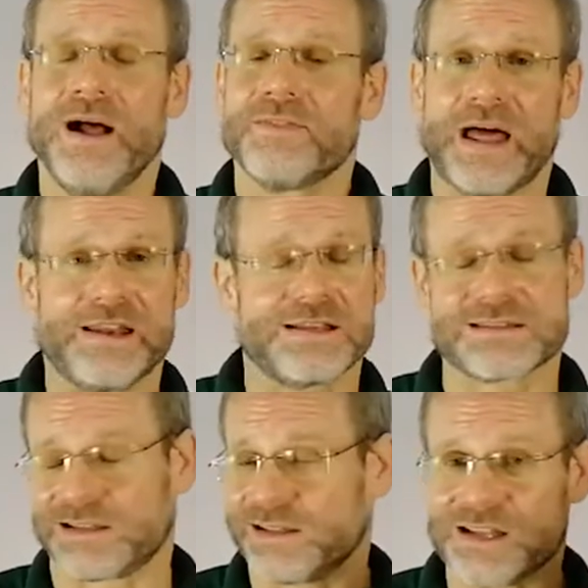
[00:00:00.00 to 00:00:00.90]
that is,
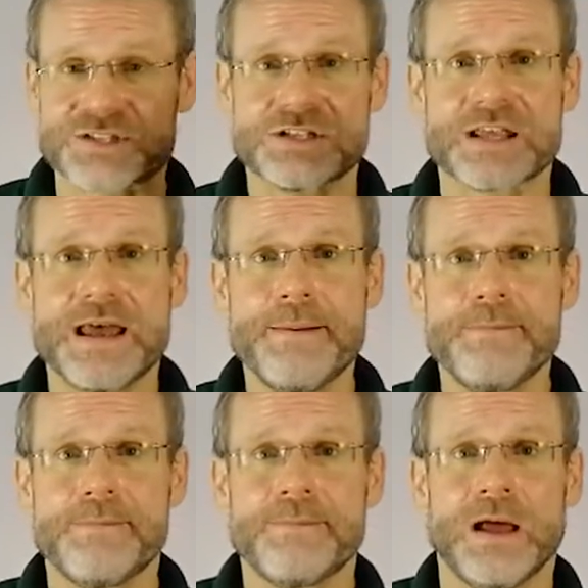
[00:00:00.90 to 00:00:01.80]
listen to
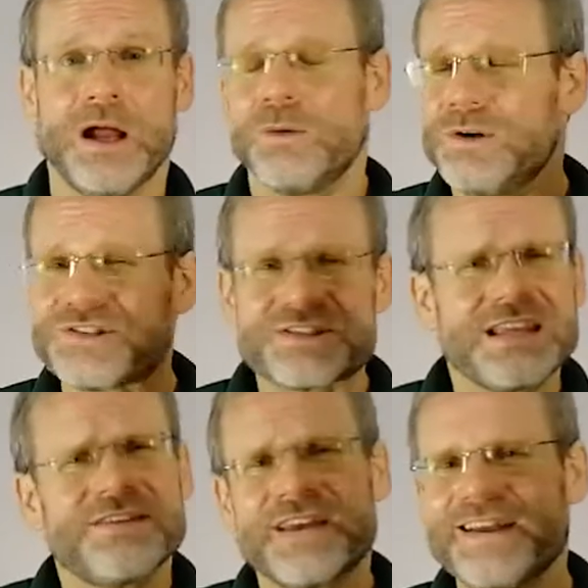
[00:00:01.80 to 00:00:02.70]
him,
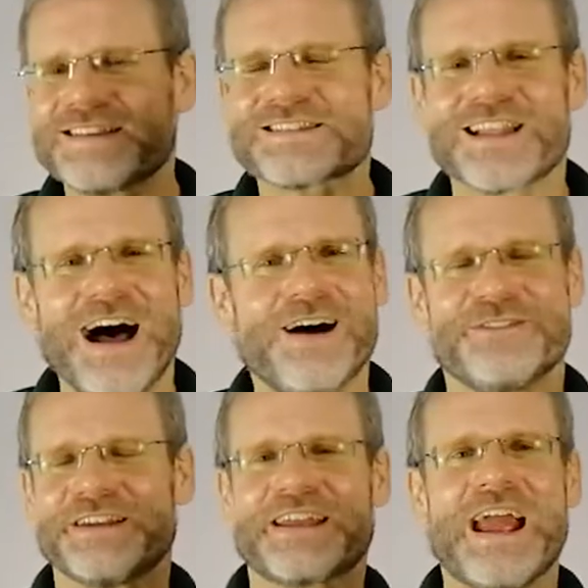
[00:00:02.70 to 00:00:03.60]
receive his love
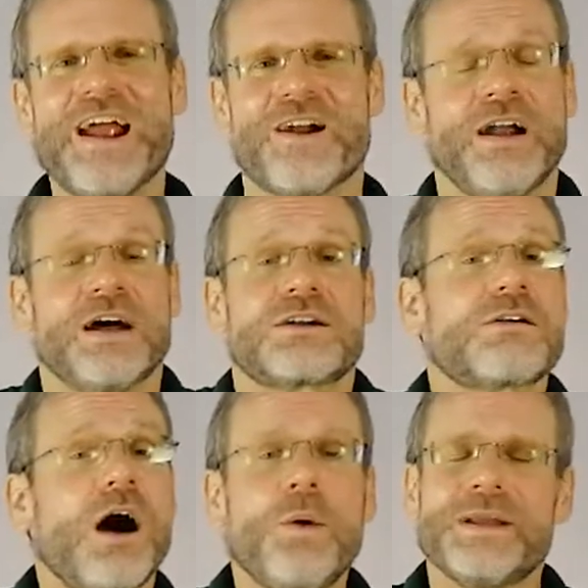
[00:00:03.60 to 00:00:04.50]
and care,
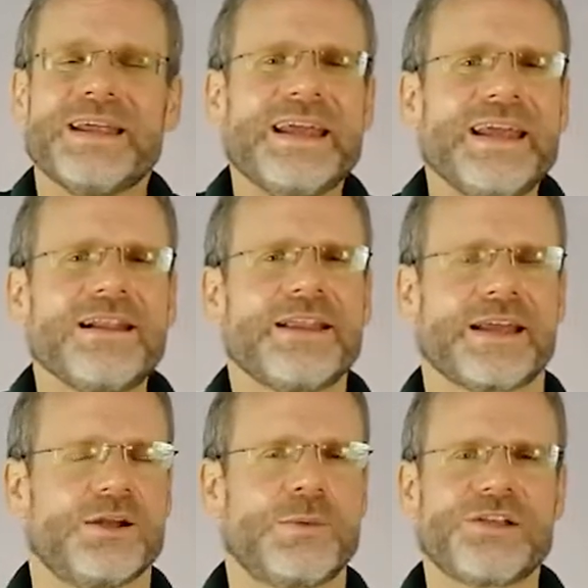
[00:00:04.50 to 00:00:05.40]
grow in healing
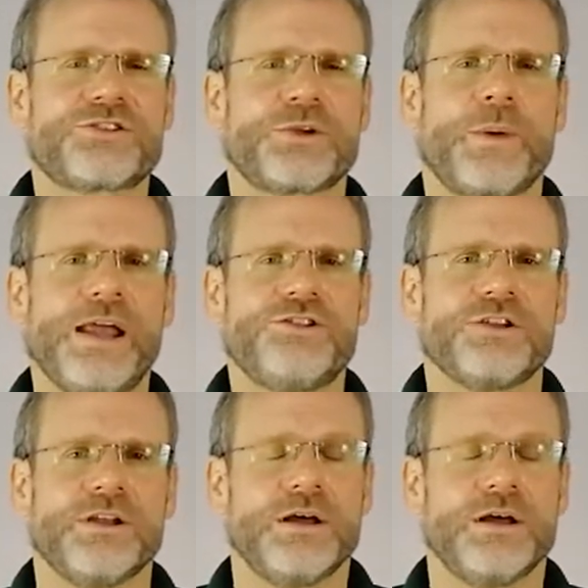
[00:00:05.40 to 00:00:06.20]
and restoration,